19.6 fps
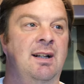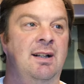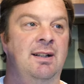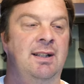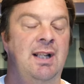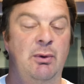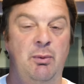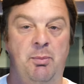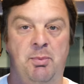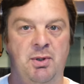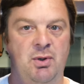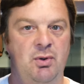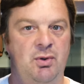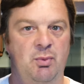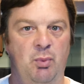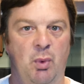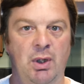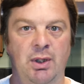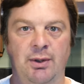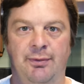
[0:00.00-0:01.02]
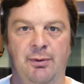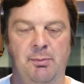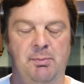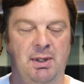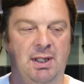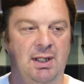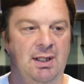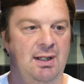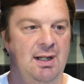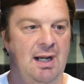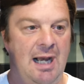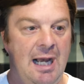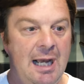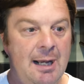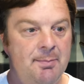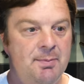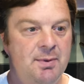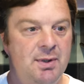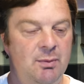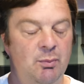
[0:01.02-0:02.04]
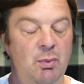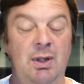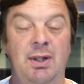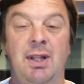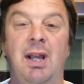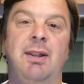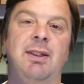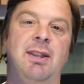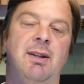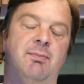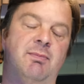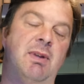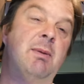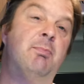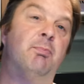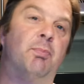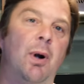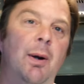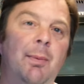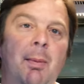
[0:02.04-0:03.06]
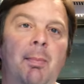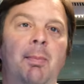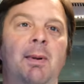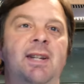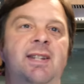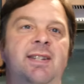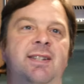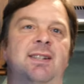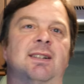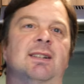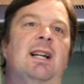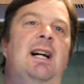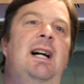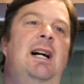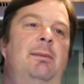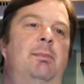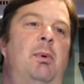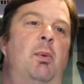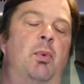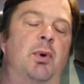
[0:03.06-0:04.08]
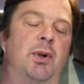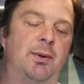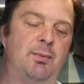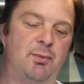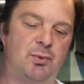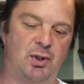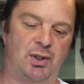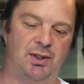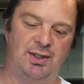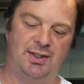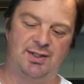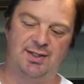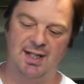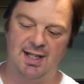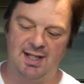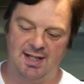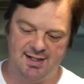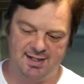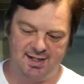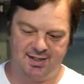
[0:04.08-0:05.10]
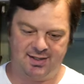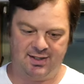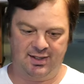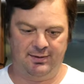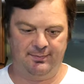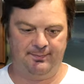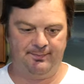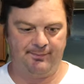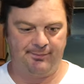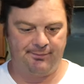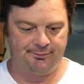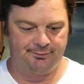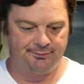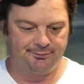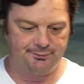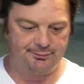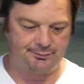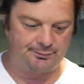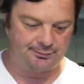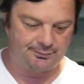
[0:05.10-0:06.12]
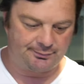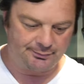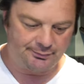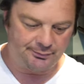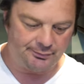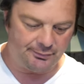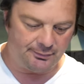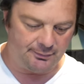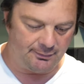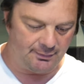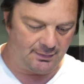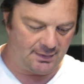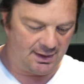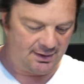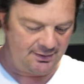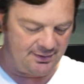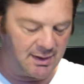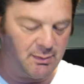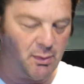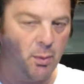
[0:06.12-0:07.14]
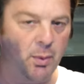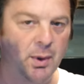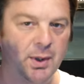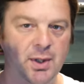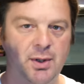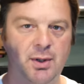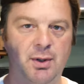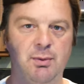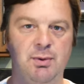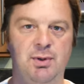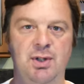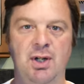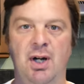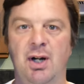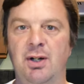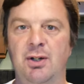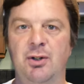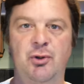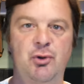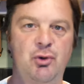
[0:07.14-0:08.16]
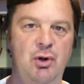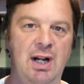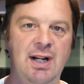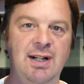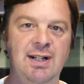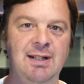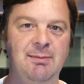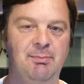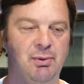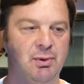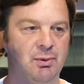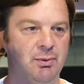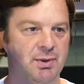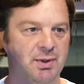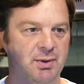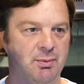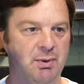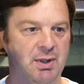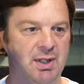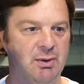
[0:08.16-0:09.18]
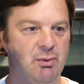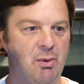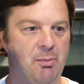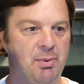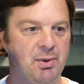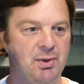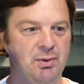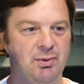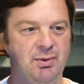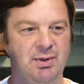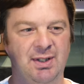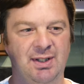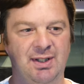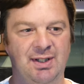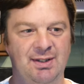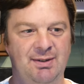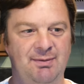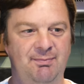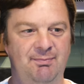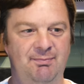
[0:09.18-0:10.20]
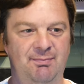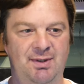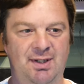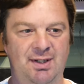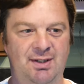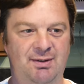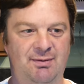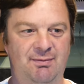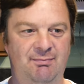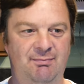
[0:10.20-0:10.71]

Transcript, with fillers: they were producing wonderful beer. Absolutely. Well, uh, they probably still are, but what I'm trying to say is, is that they were one of those young, trendy brewers where they were producing like, like